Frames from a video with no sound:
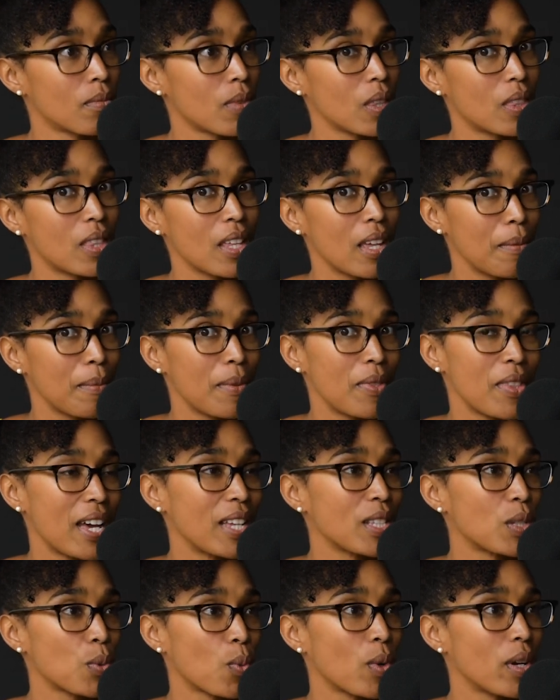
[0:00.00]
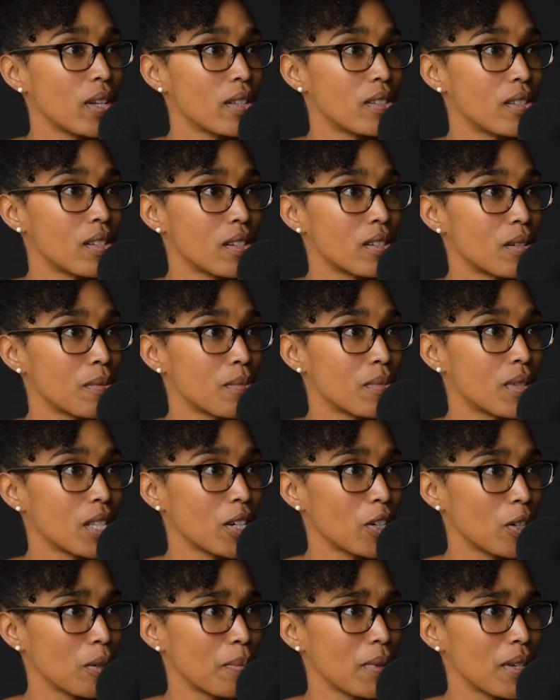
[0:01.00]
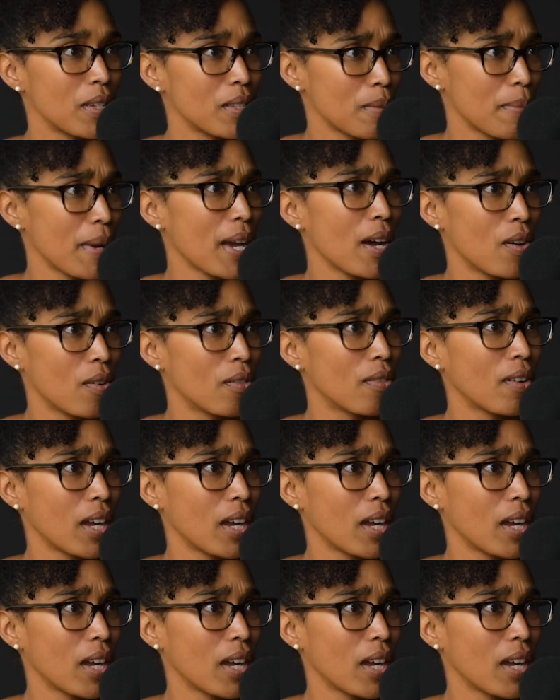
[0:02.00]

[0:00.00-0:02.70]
That's what systems therapy is about,